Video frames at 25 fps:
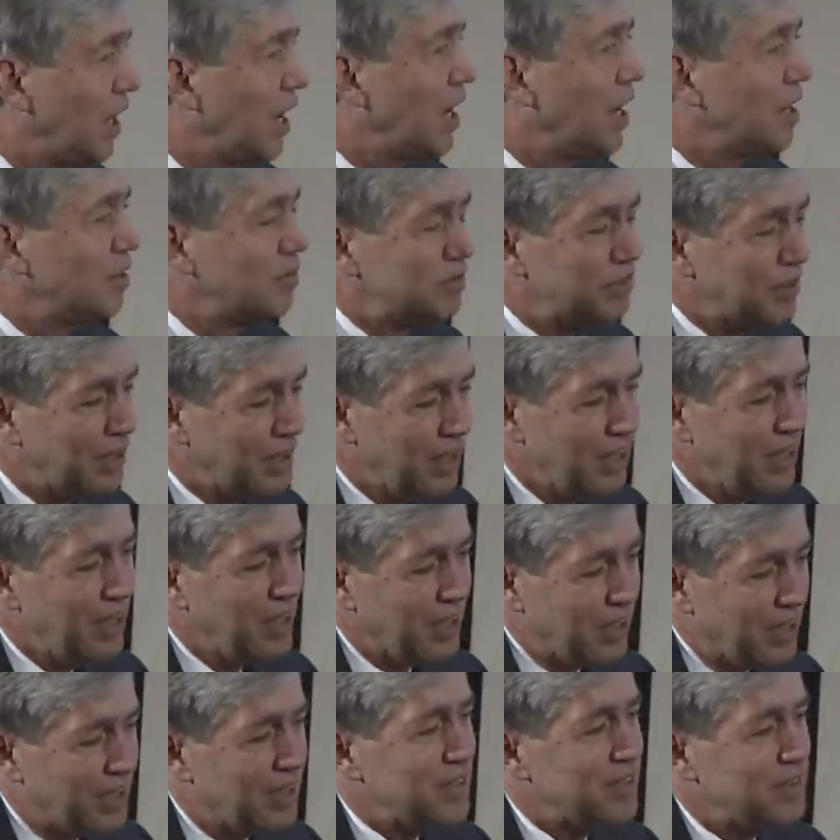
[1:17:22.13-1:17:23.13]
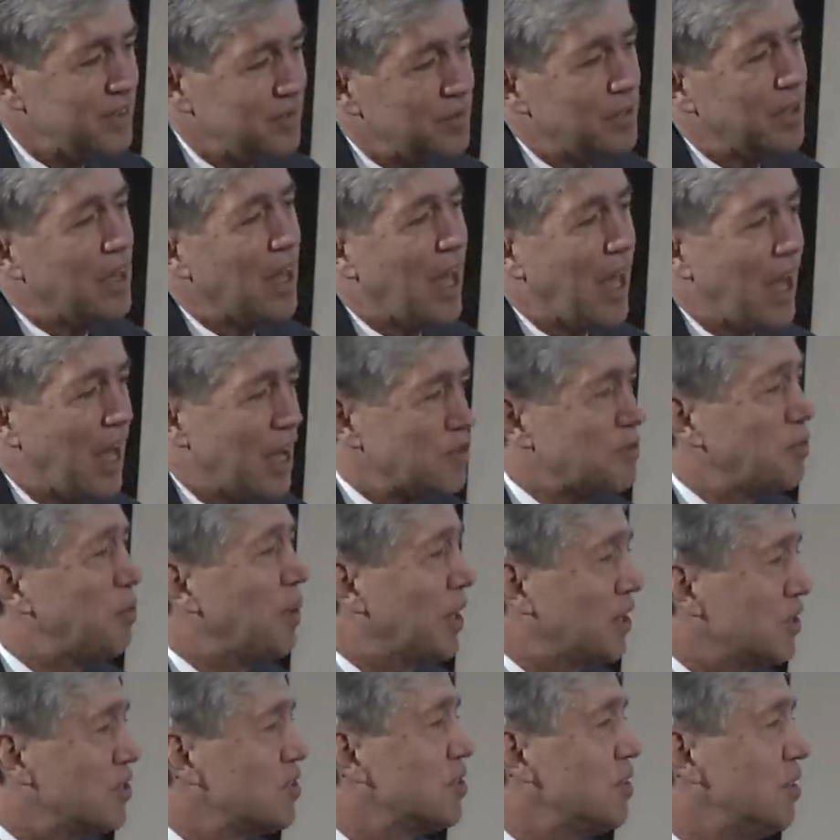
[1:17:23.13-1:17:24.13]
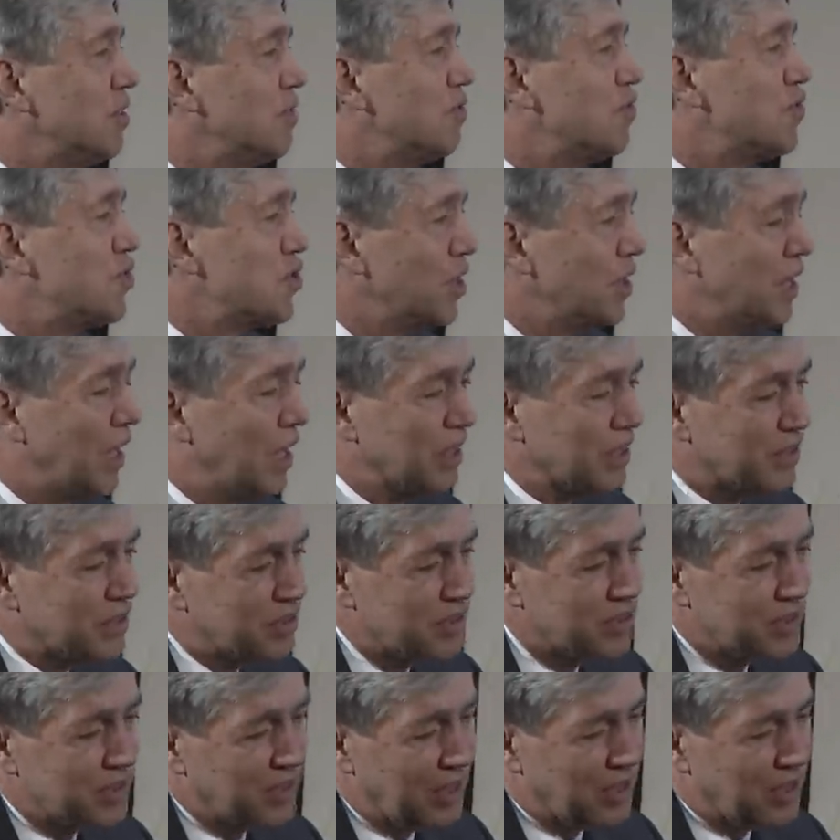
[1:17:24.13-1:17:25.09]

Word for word: have uh, aspects of genetics